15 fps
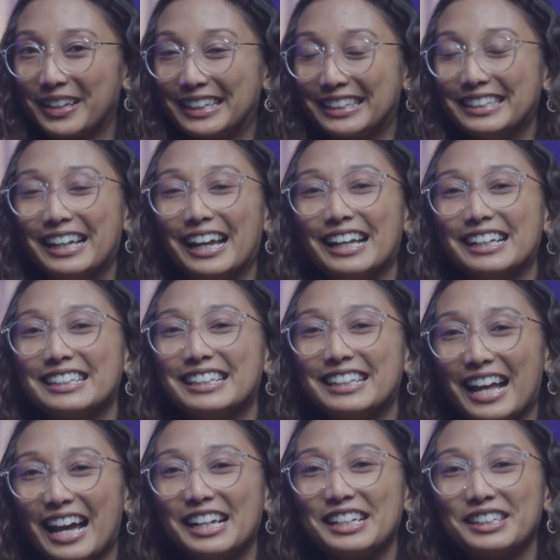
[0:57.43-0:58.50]
Yes,
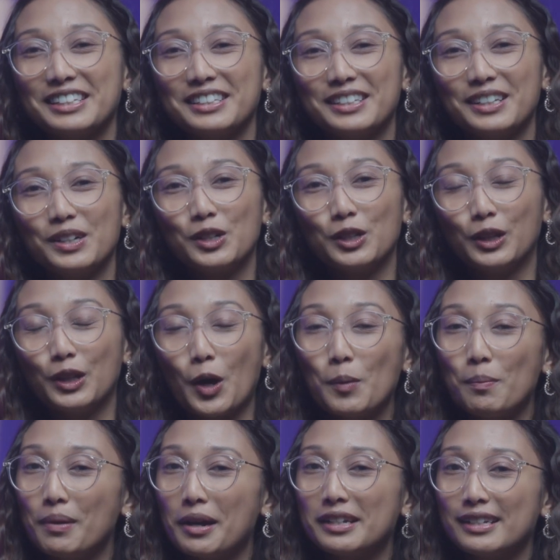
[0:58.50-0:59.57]
that is considered low
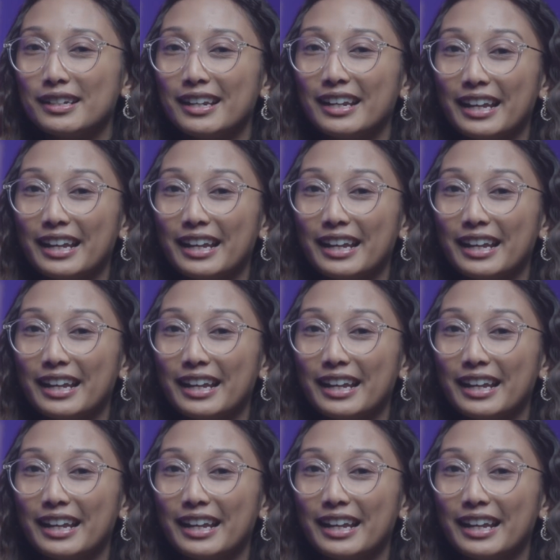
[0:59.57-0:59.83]
budget